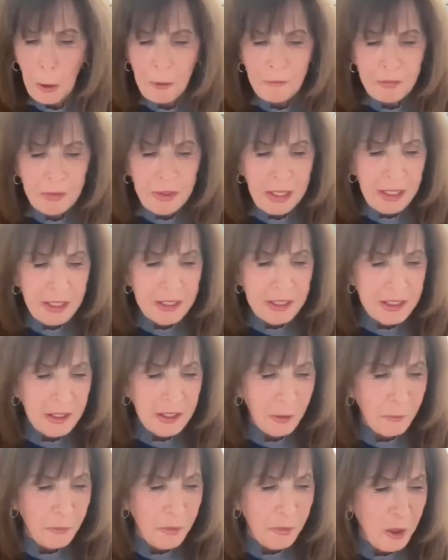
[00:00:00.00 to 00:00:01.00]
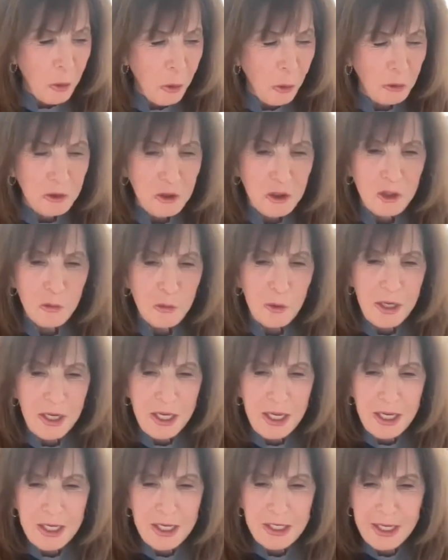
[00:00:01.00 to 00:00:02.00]
ago, something called
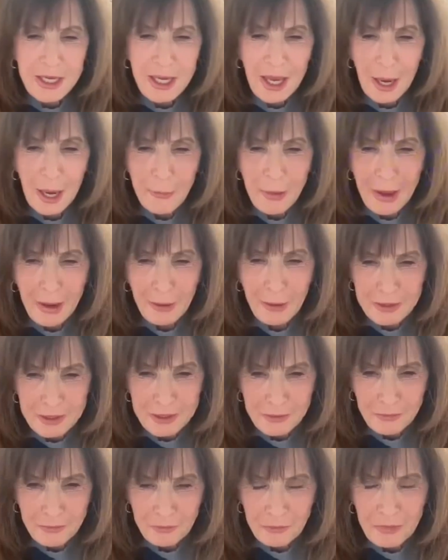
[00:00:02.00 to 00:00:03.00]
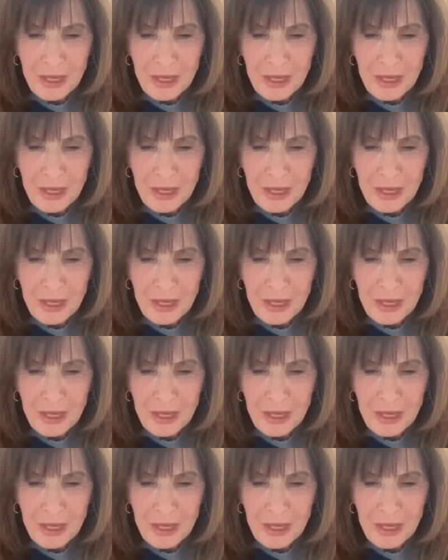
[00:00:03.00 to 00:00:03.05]
StreetEasy came out.